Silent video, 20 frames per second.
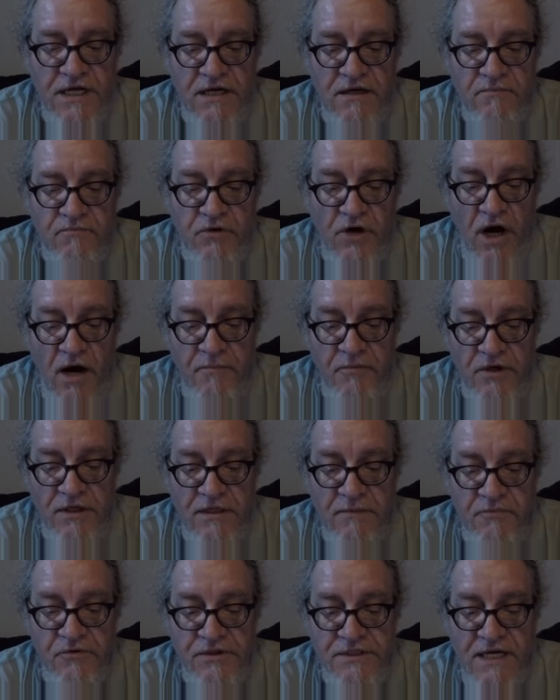properly
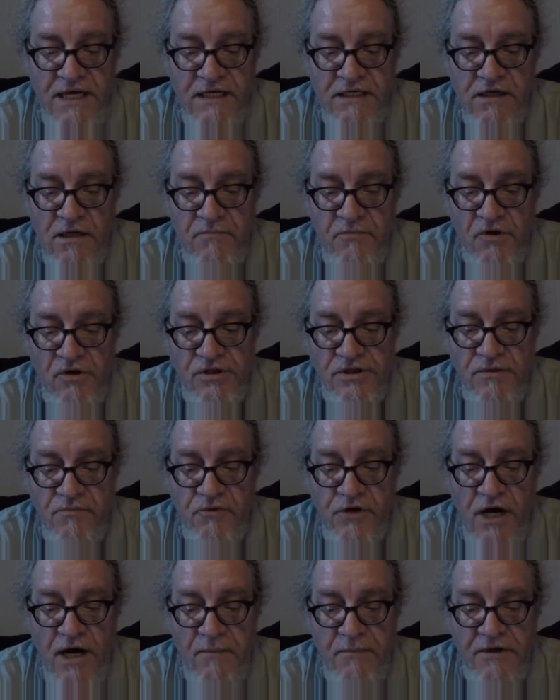protect our personal
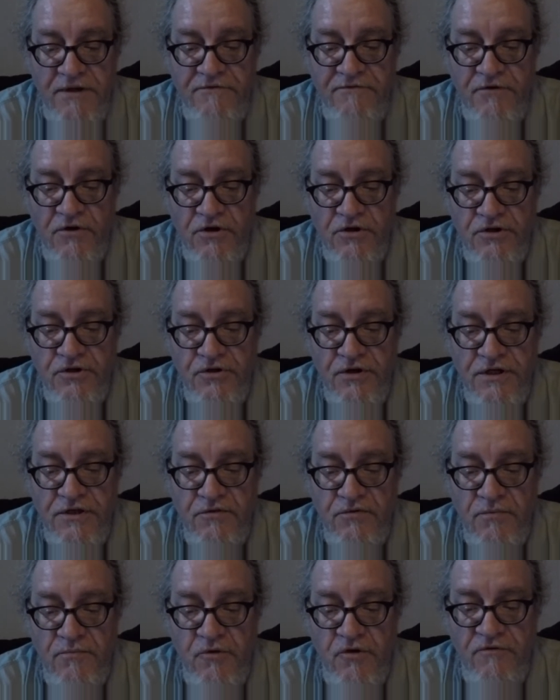property furniture and to
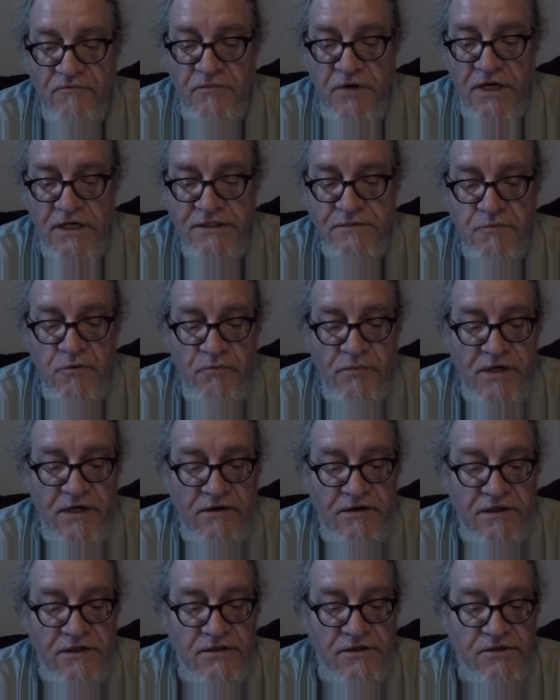remove possible
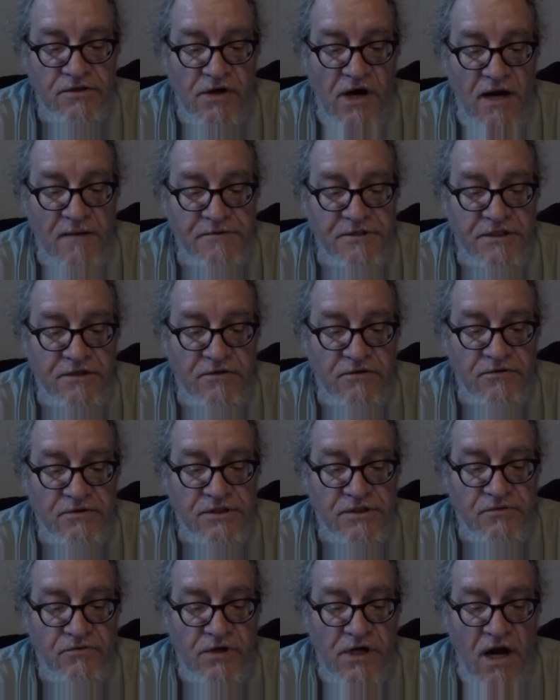barriers or
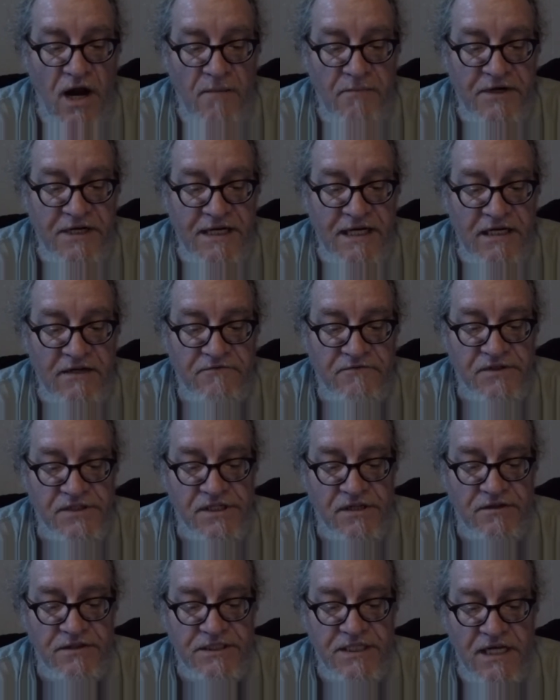obstacles to accommodate and
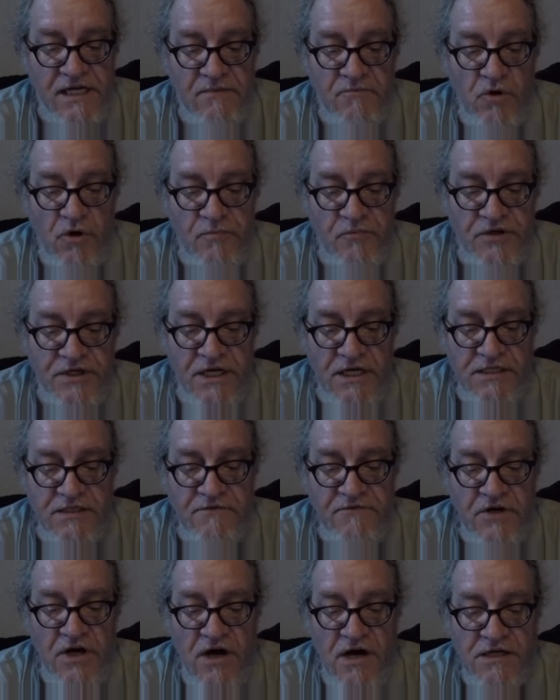facilitate a more
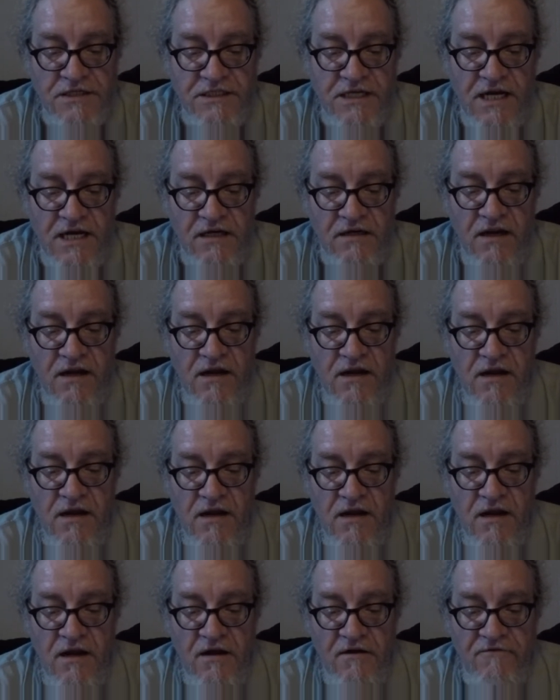productive contact
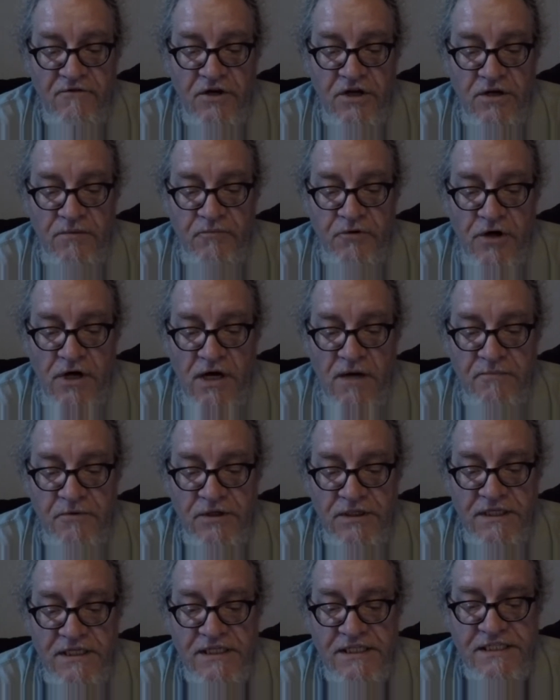for you to
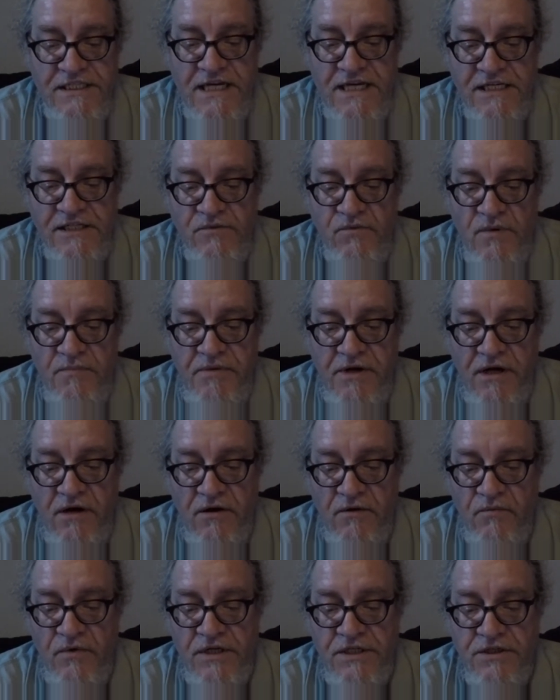properly assess, repair,
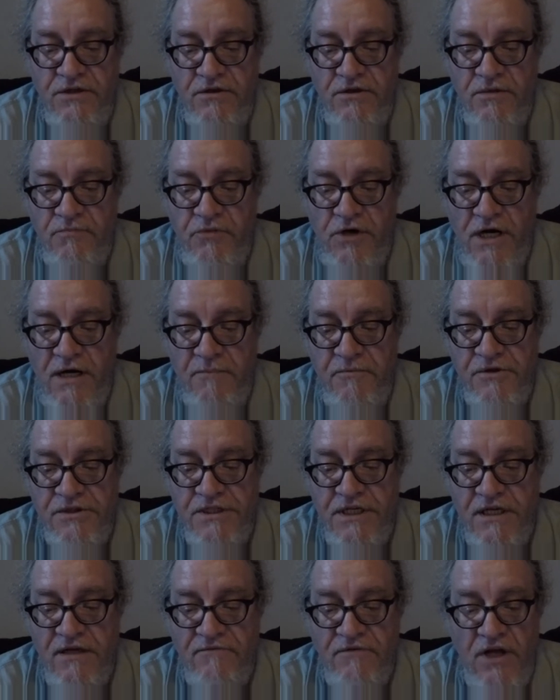and return to proper
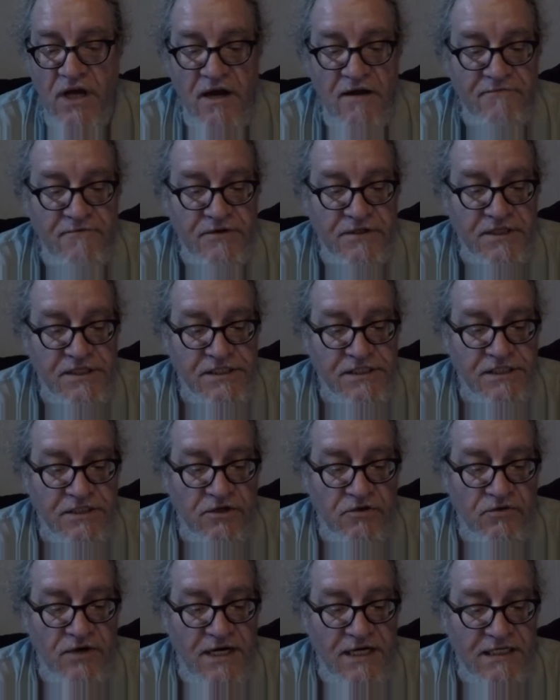state of lawfulness and
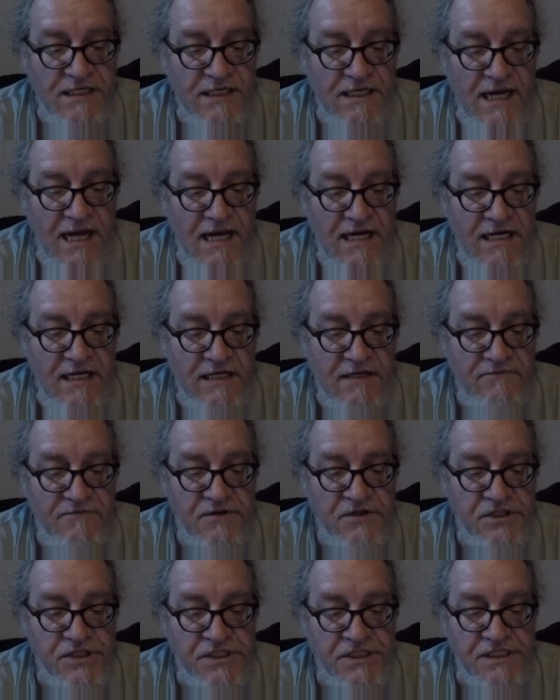correcting any
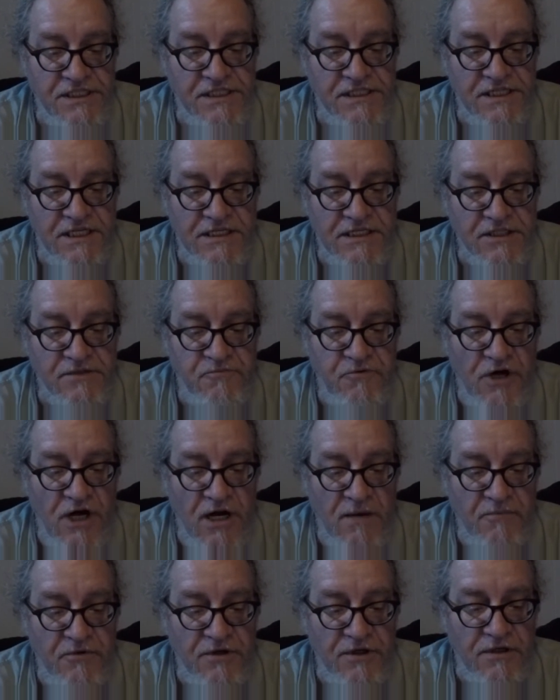deficiencies at this
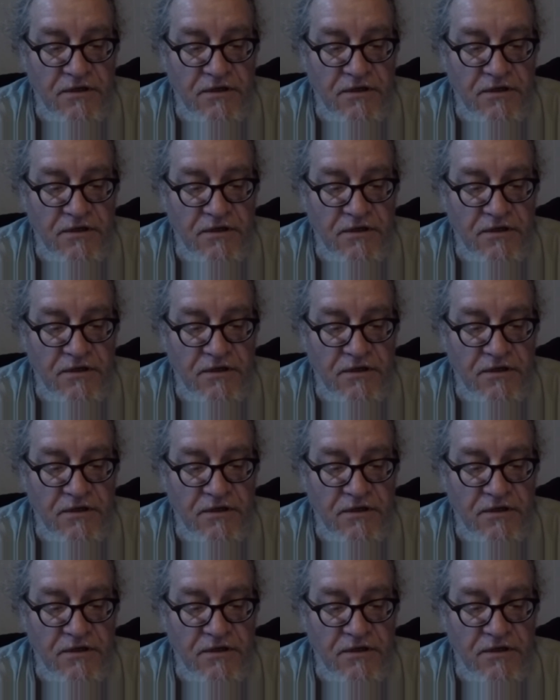property.